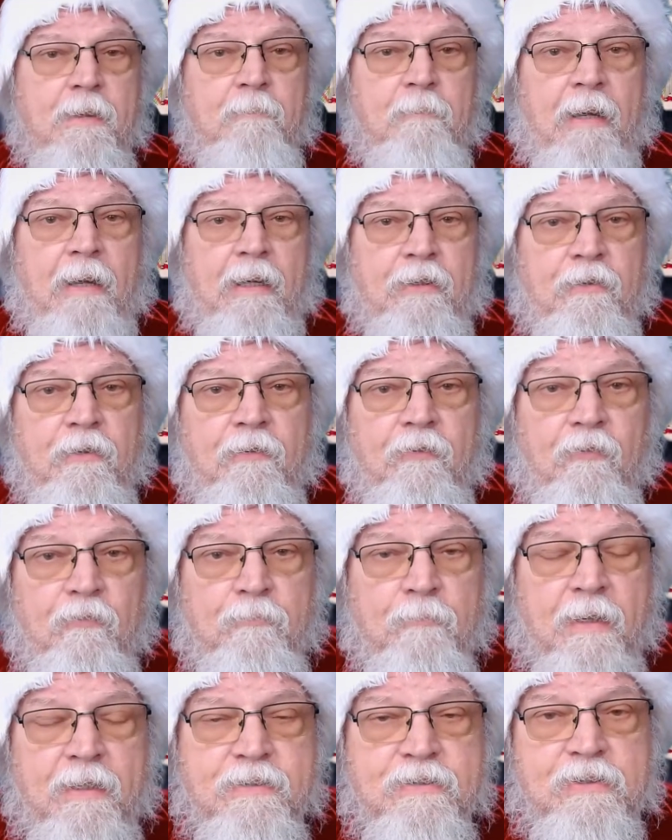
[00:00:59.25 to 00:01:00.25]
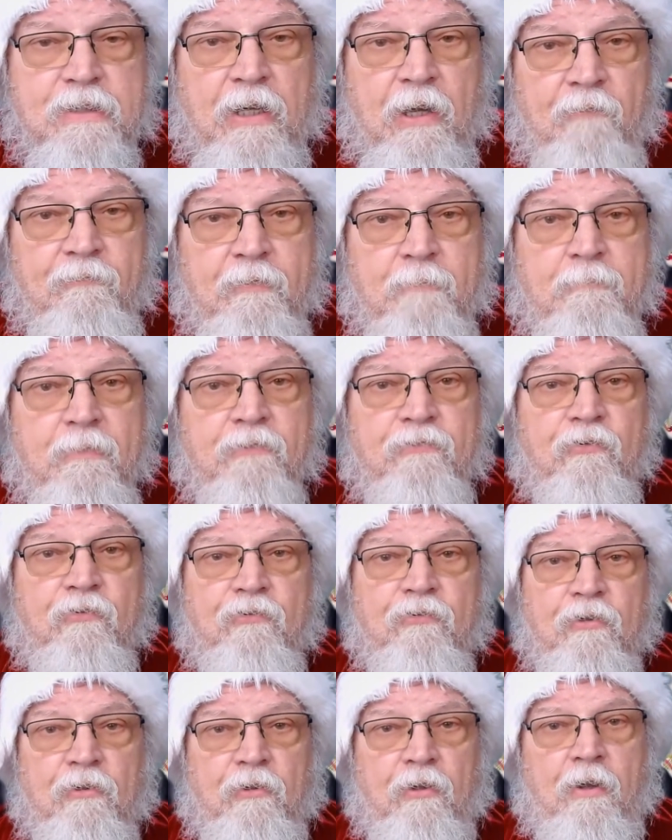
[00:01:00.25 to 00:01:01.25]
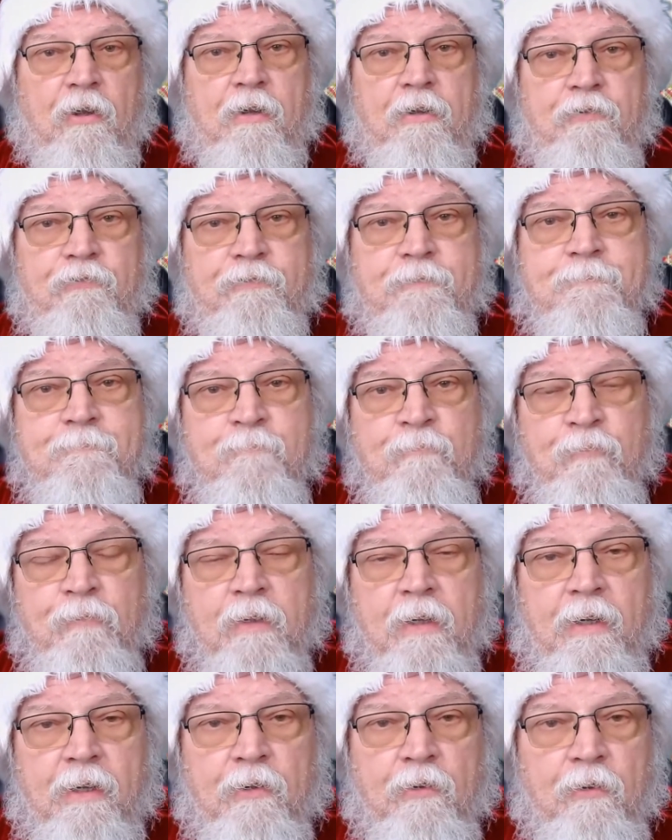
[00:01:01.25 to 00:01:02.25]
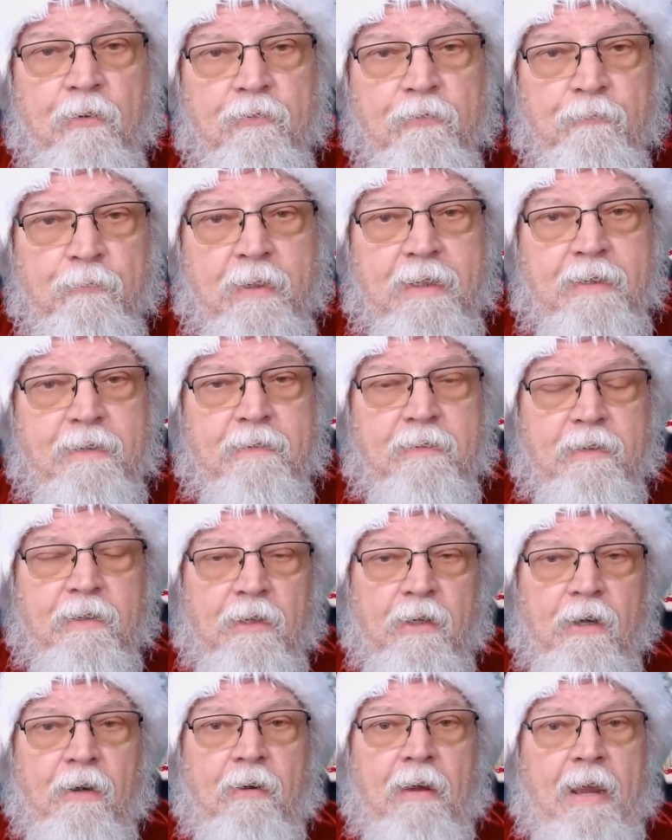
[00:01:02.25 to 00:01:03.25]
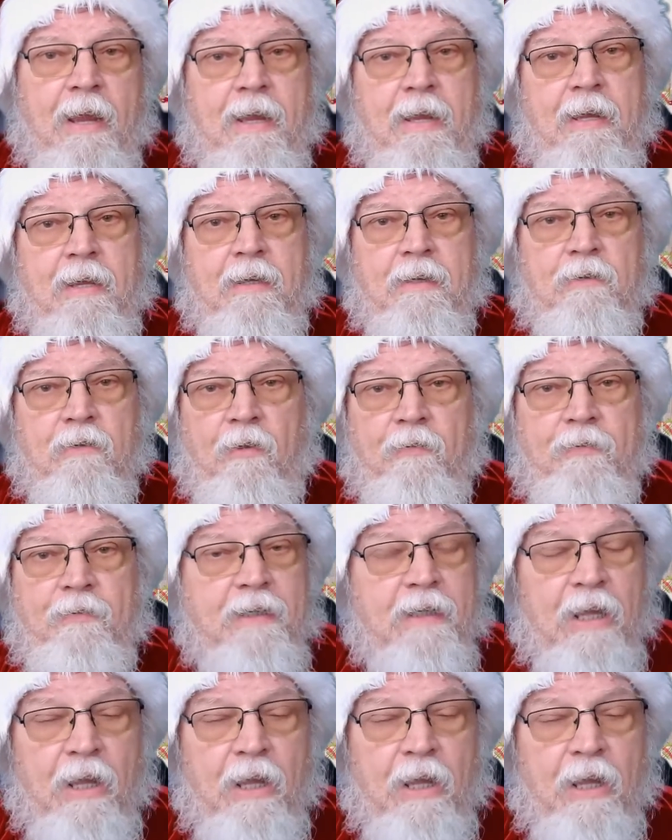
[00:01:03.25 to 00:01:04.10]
My goodness, myself and Mrs. Claus and all the reindeer and all the